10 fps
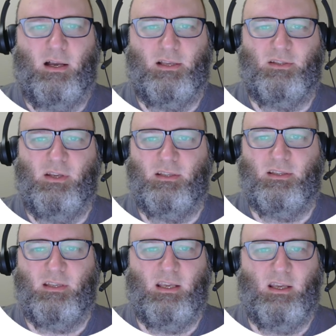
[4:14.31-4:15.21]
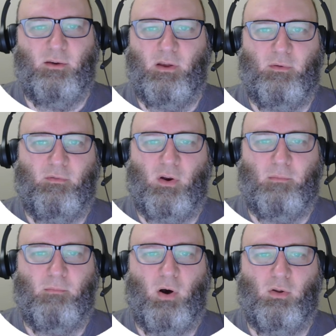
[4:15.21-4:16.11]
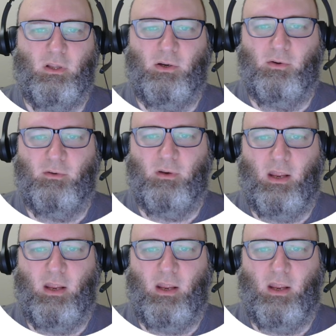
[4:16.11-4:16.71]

So you can see here we've got Empoleon,